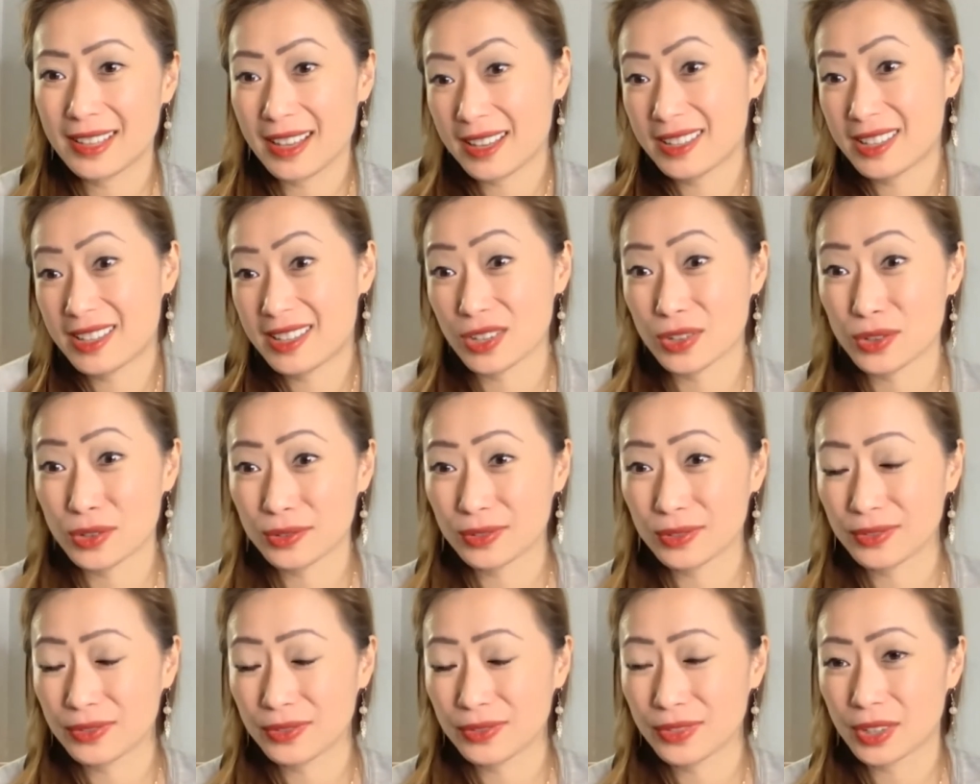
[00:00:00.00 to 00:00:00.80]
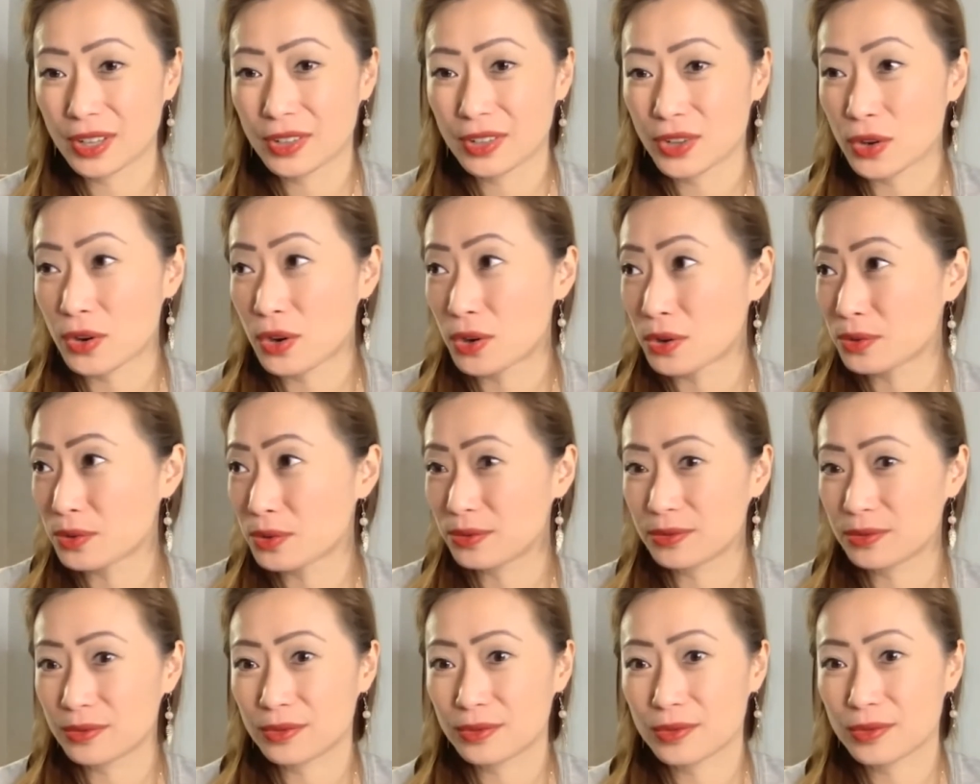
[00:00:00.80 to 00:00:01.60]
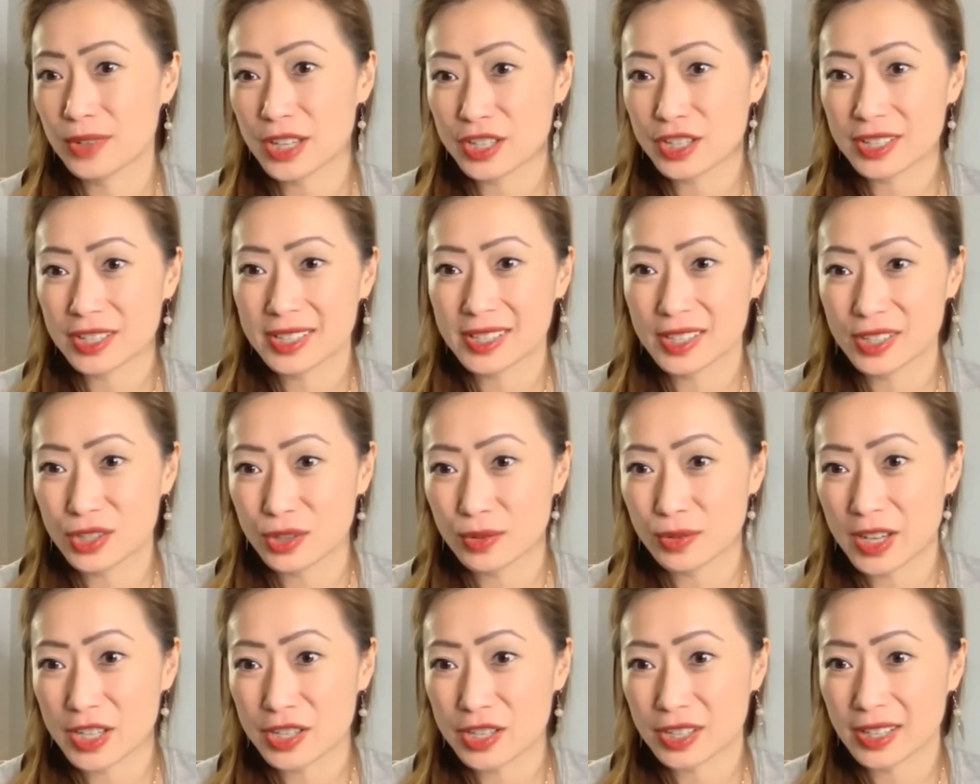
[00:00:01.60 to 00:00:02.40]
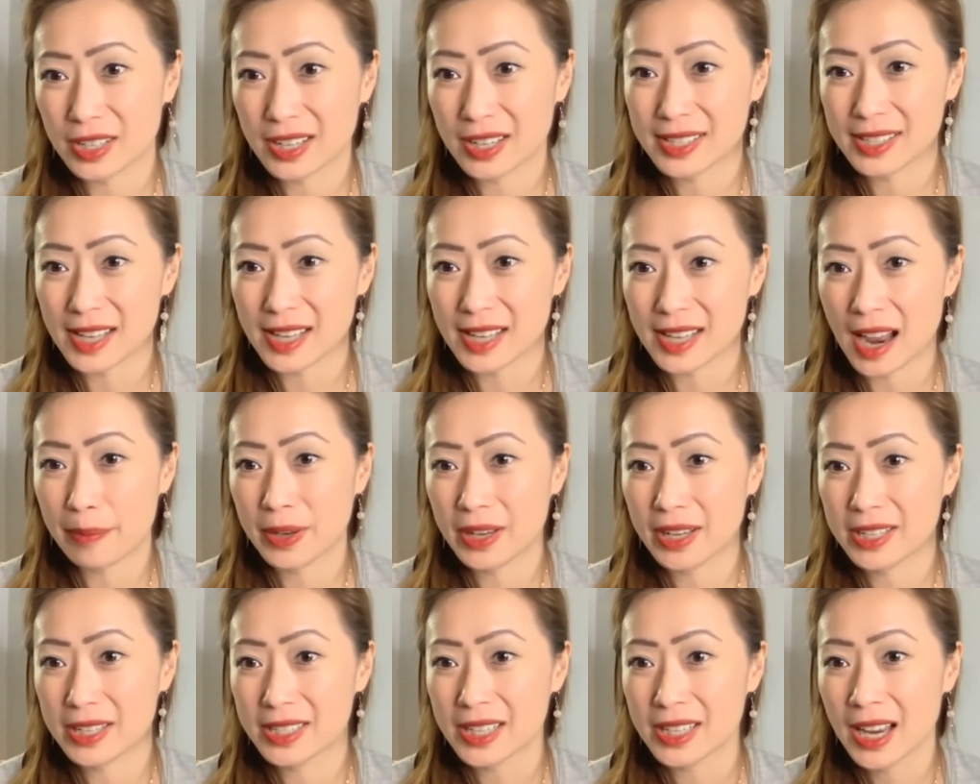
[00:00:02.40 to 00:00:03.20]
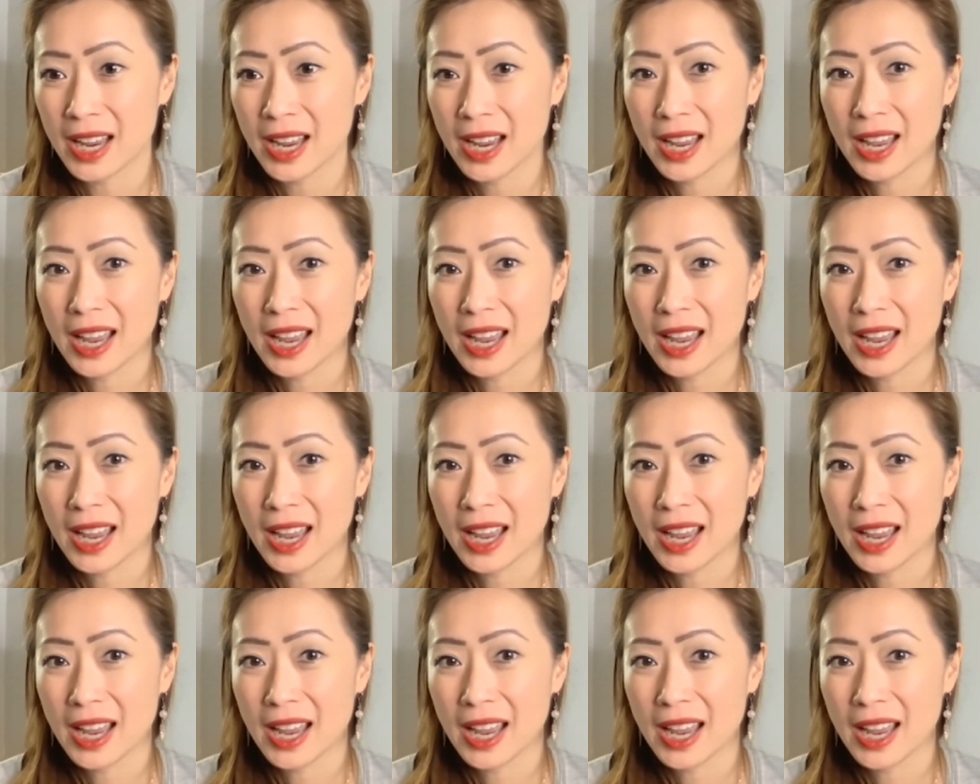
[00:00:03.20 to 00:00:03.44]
until the, the whole Russia situation has happened.